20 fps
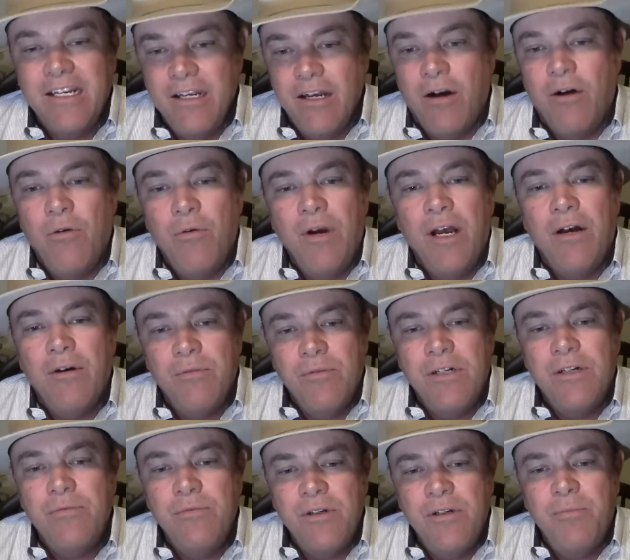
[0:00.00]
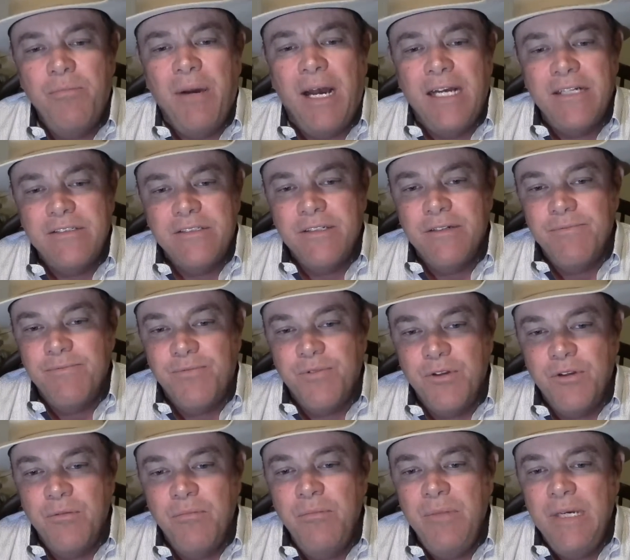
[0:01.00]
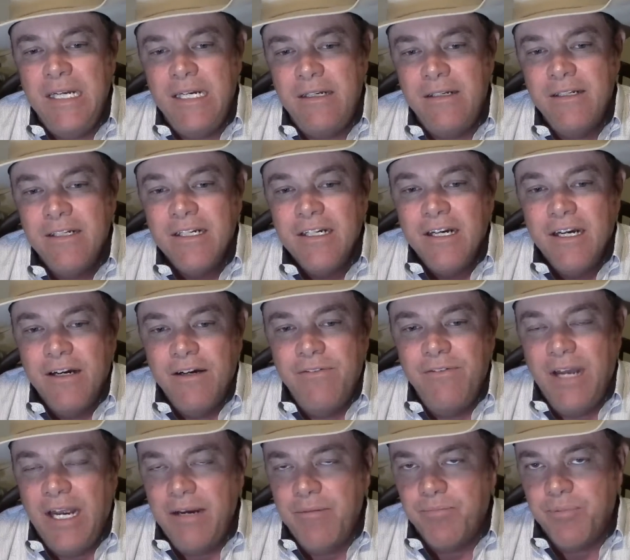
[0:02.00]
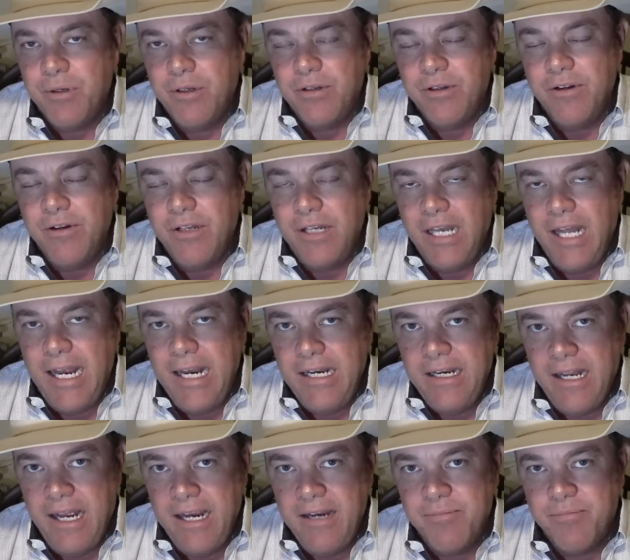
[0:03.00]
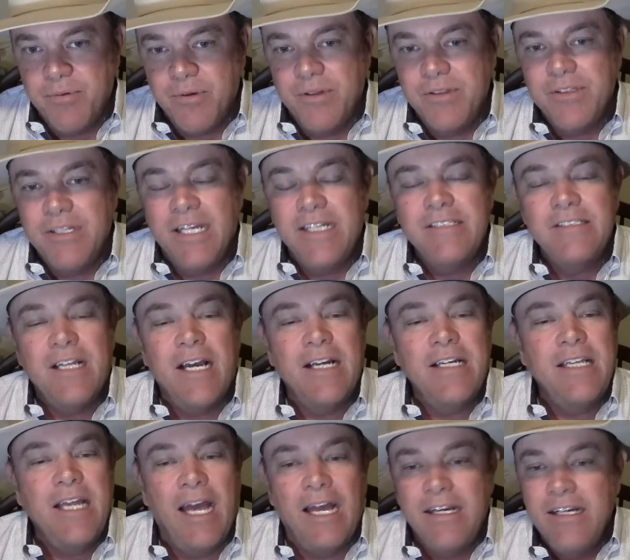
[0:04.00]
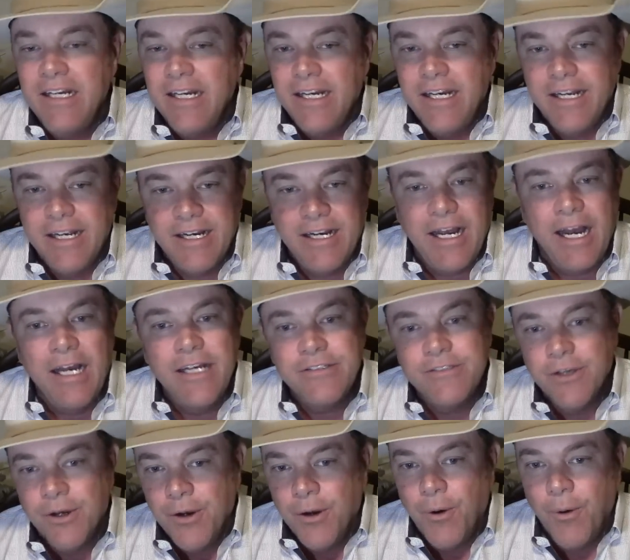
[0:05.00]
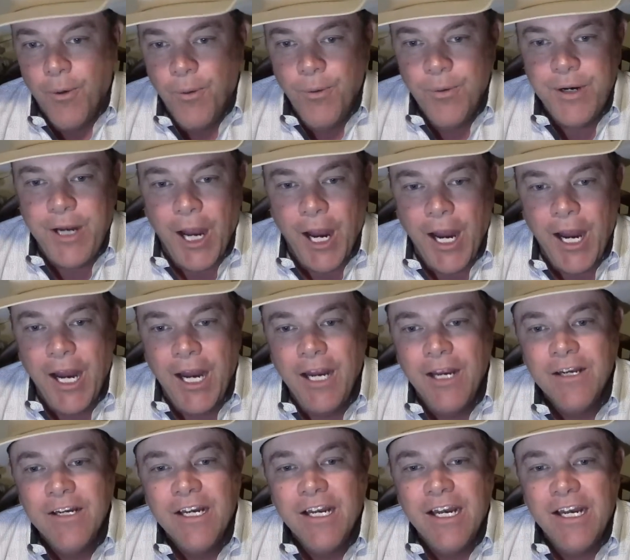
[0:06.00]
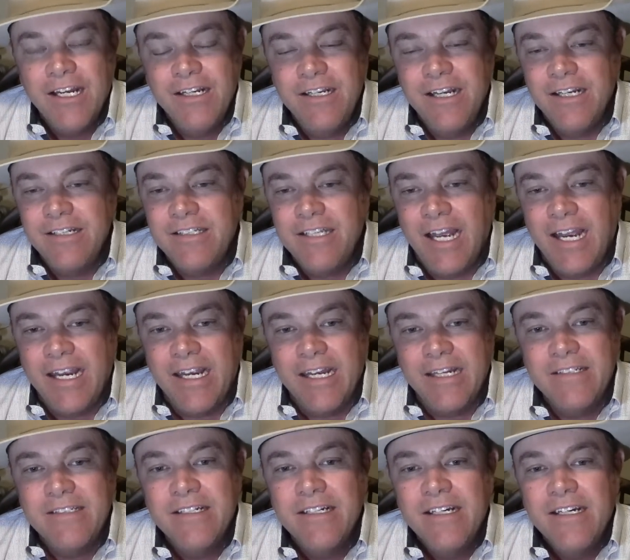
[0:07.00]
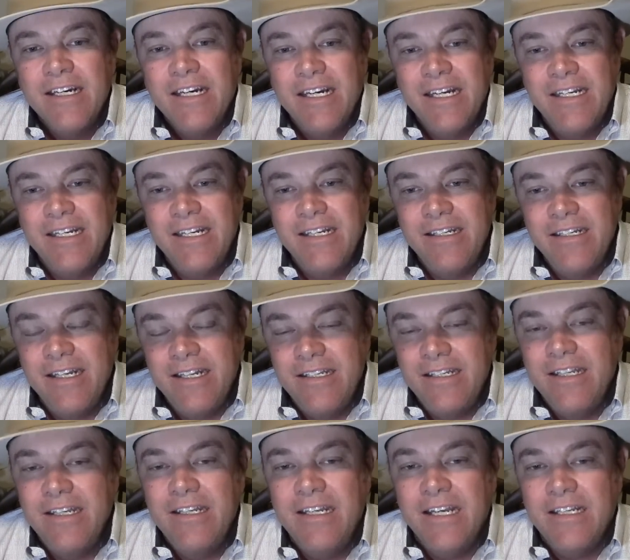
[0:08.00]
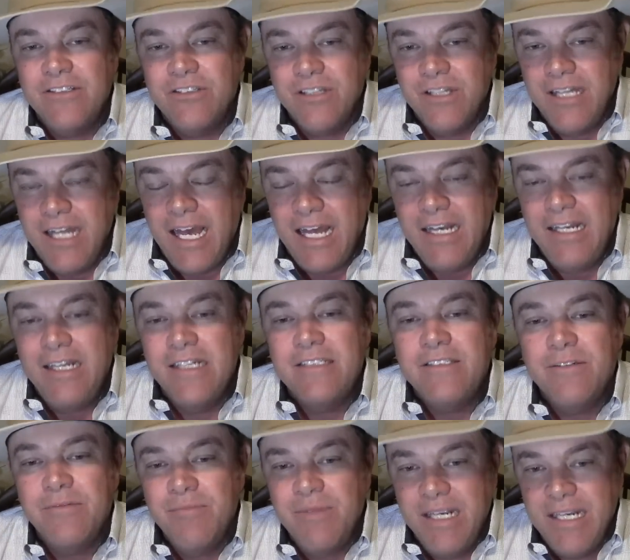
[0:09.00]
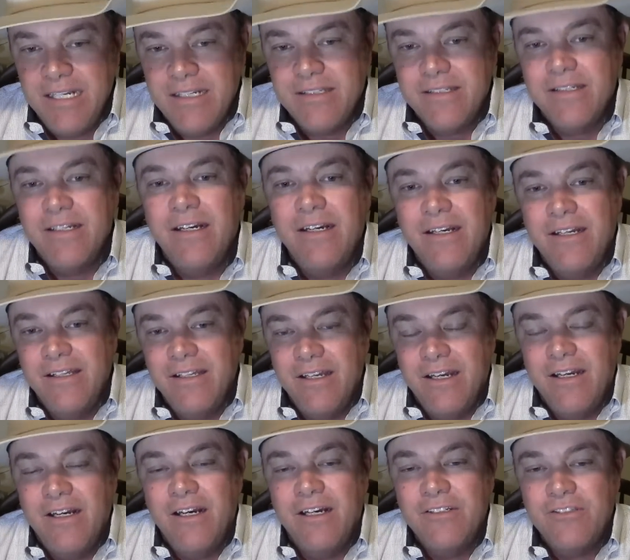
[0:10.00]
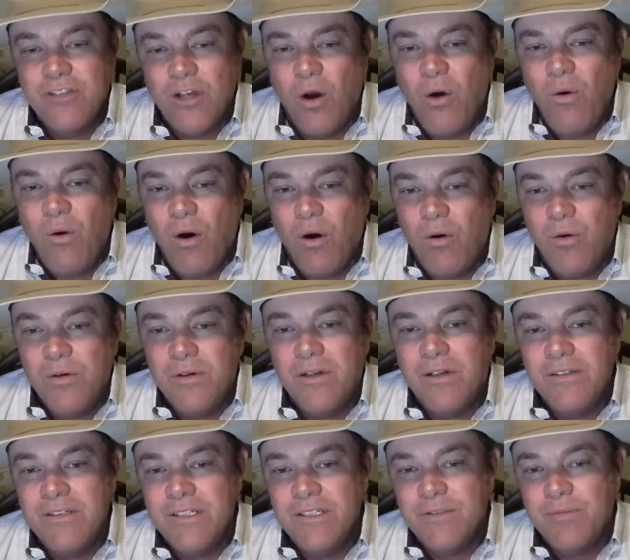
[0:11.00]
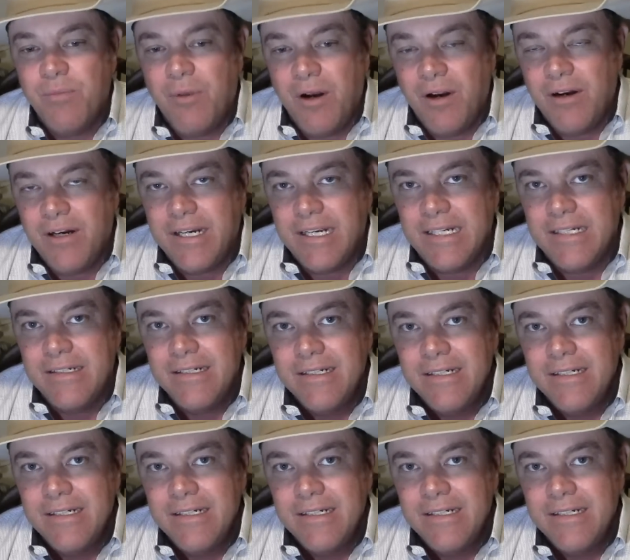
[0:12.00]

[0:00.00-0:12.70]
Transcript: oh well, we'll buy some for the middle of April or late April and things like that. And guys, okay, and they take it. And then that lets them get a toehold on this market.